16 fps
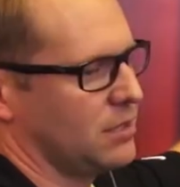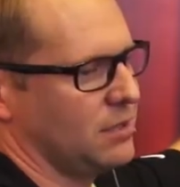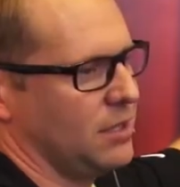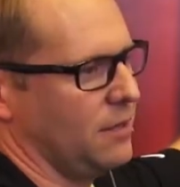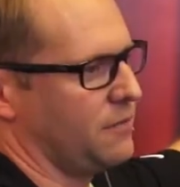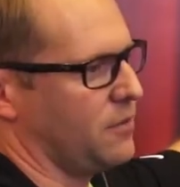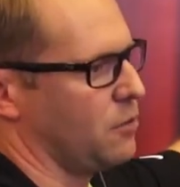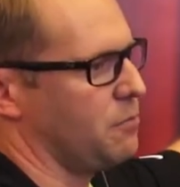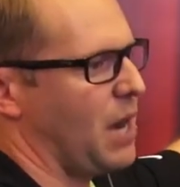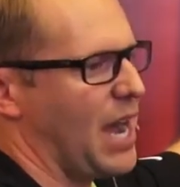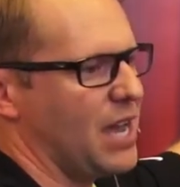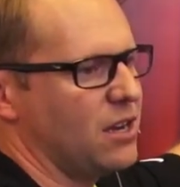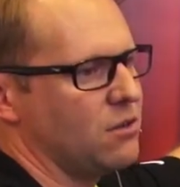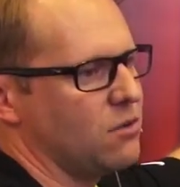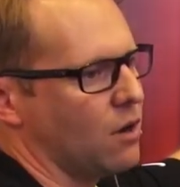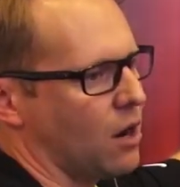if you're
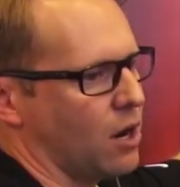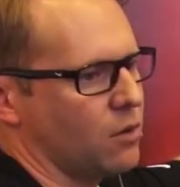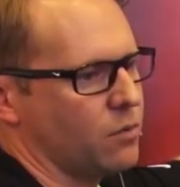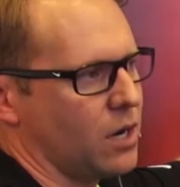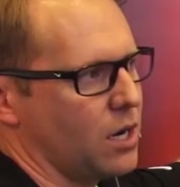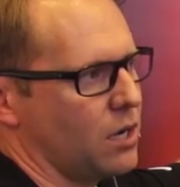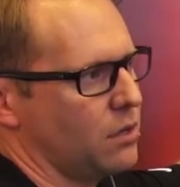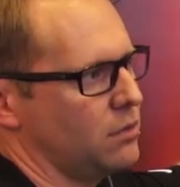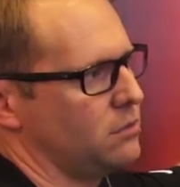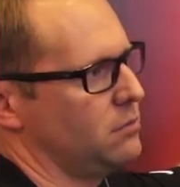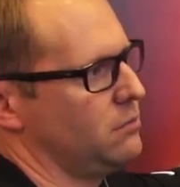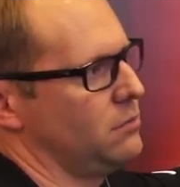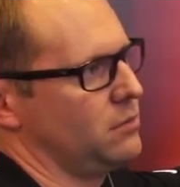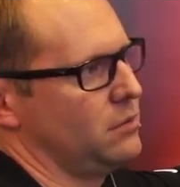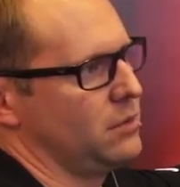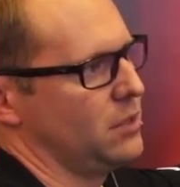buying new hardware,
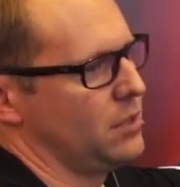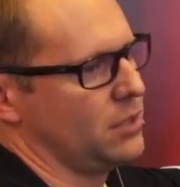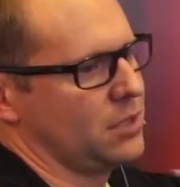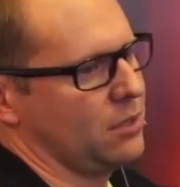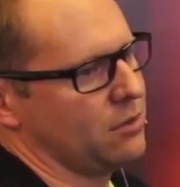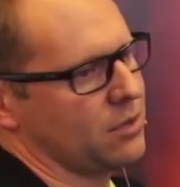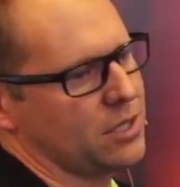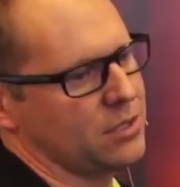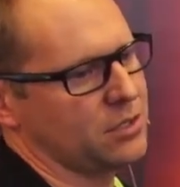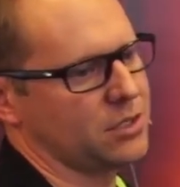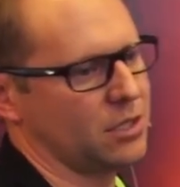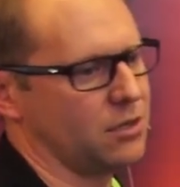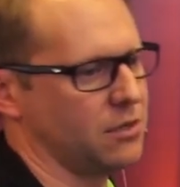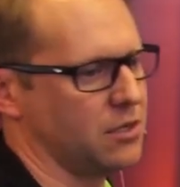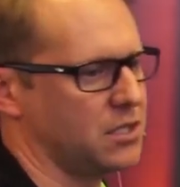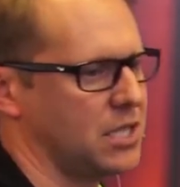don't
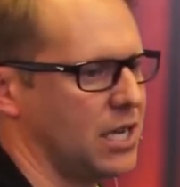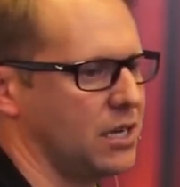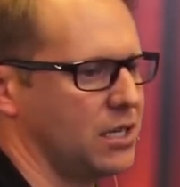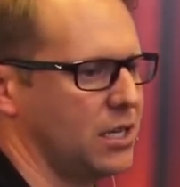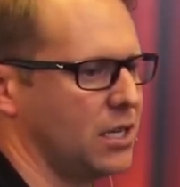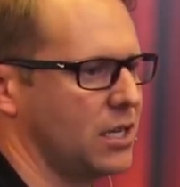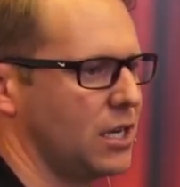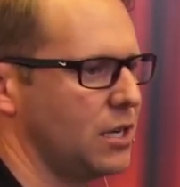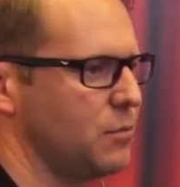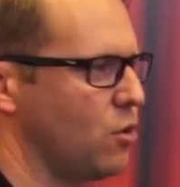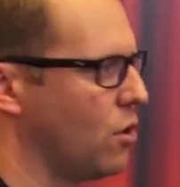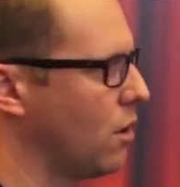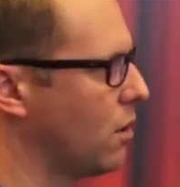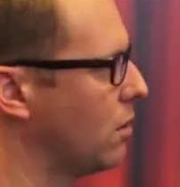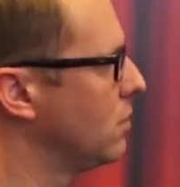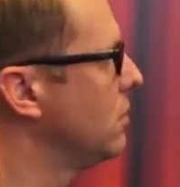consider the 10 gig
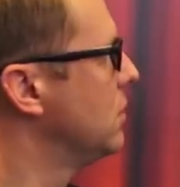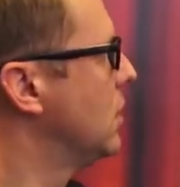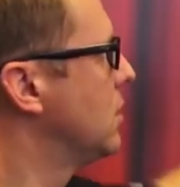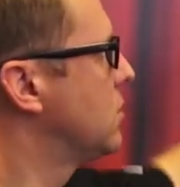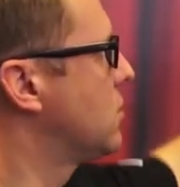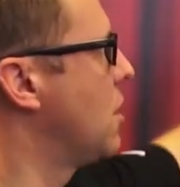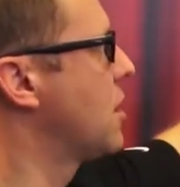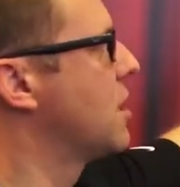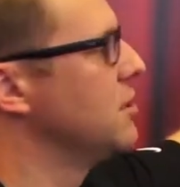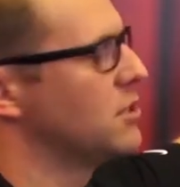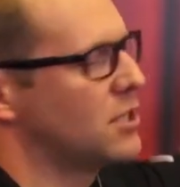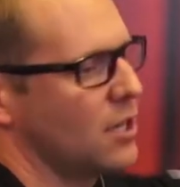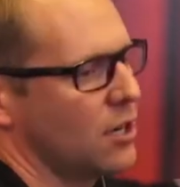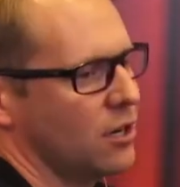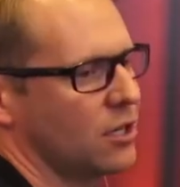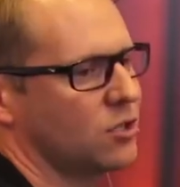anymore. Start
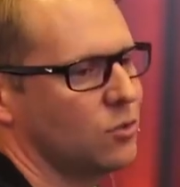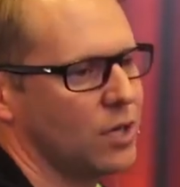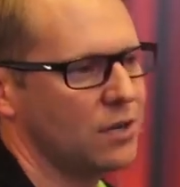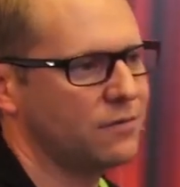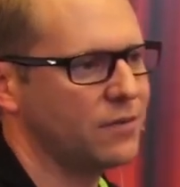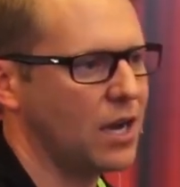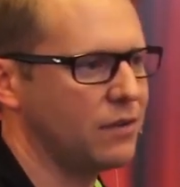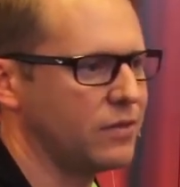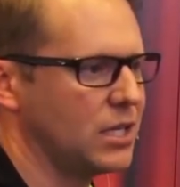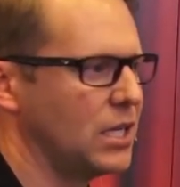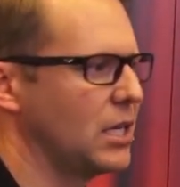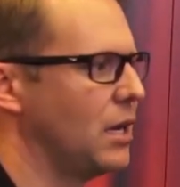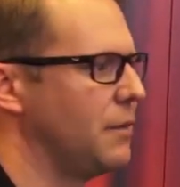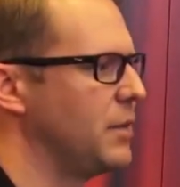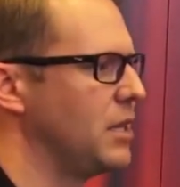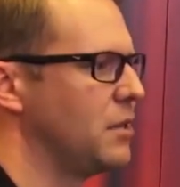considering 25
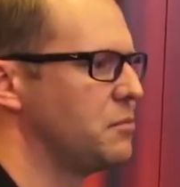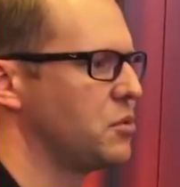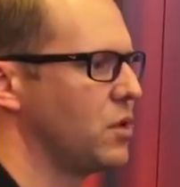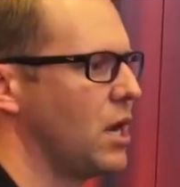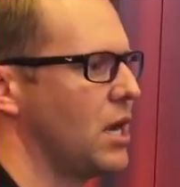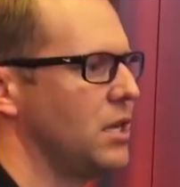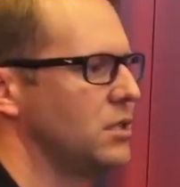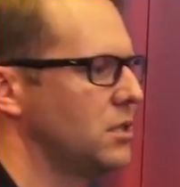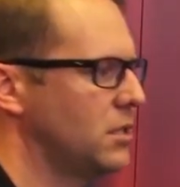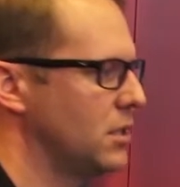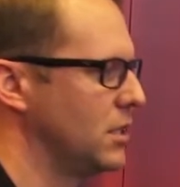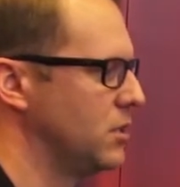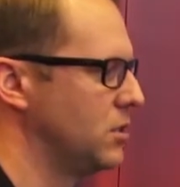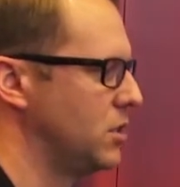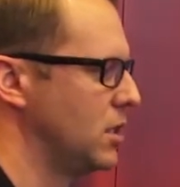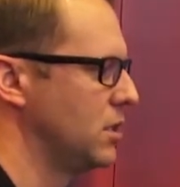gig. I mean, the price
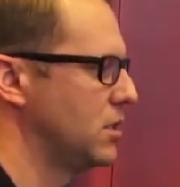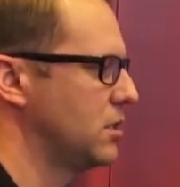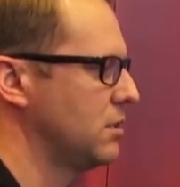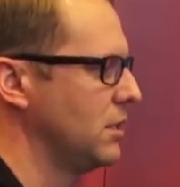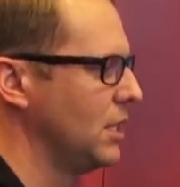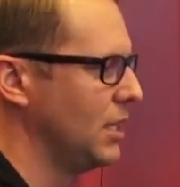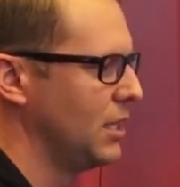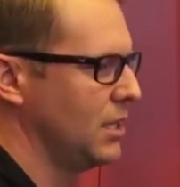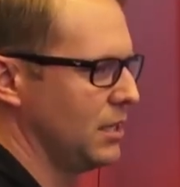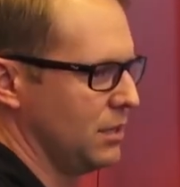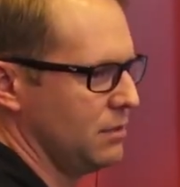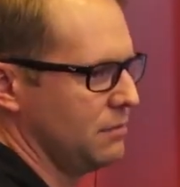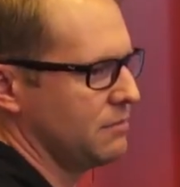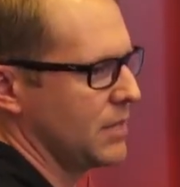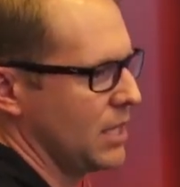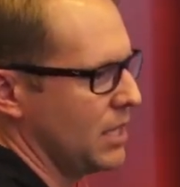is just,
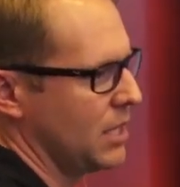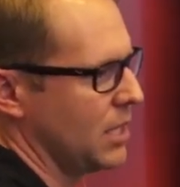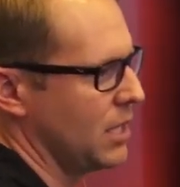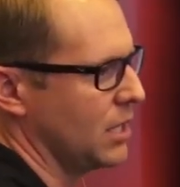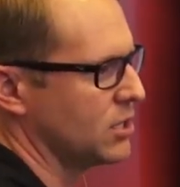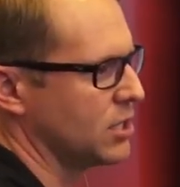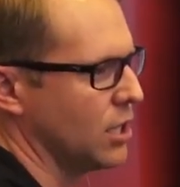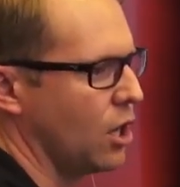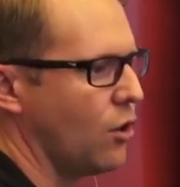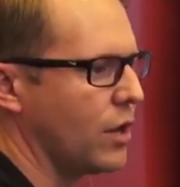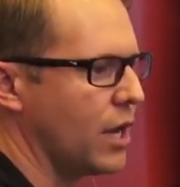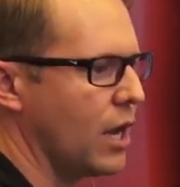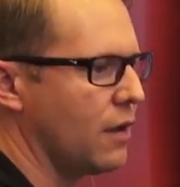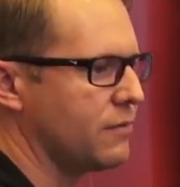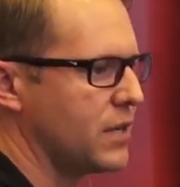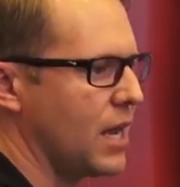it's low
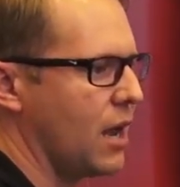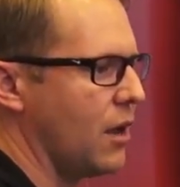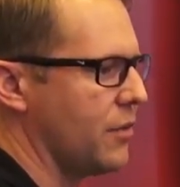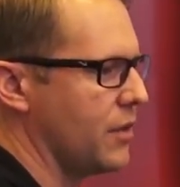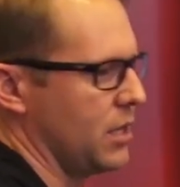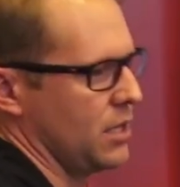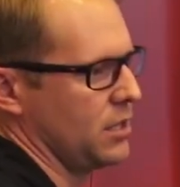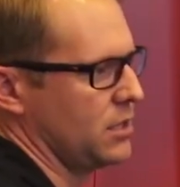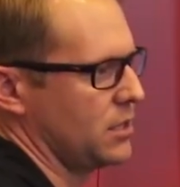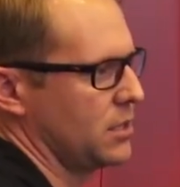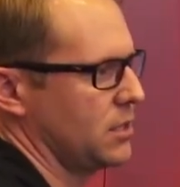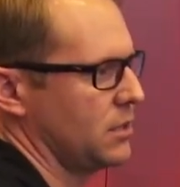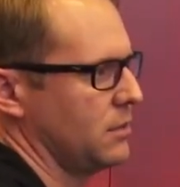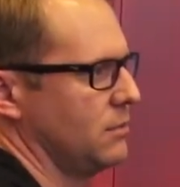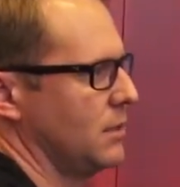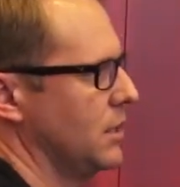enough now that it
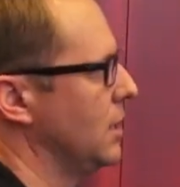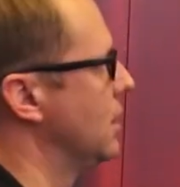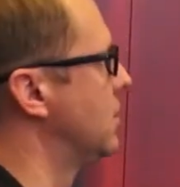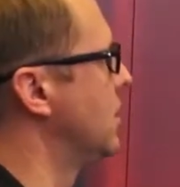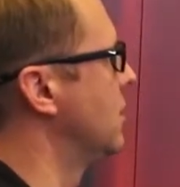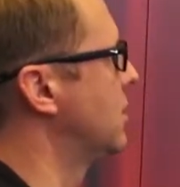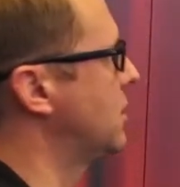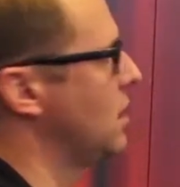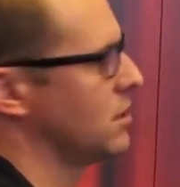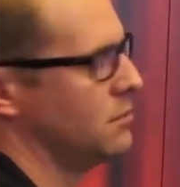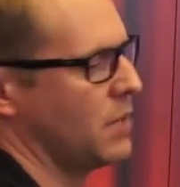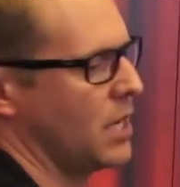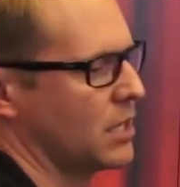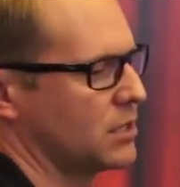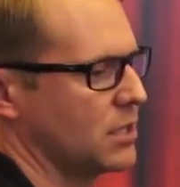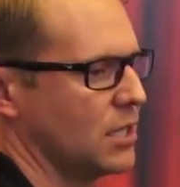just doesn't
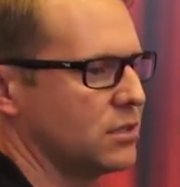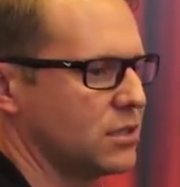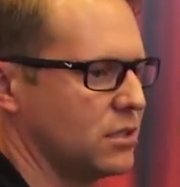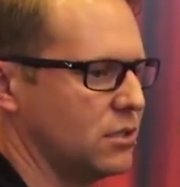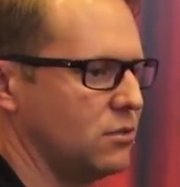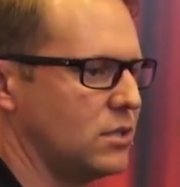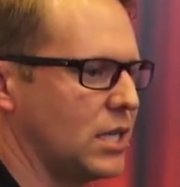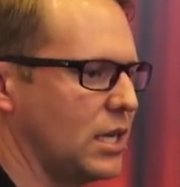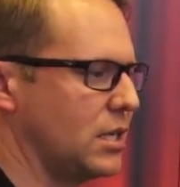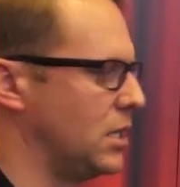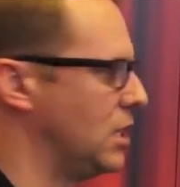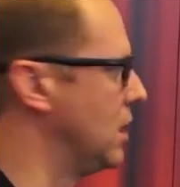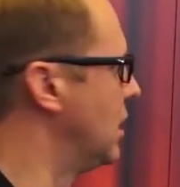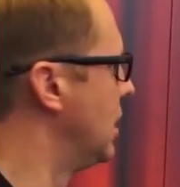make sense to do 10 gig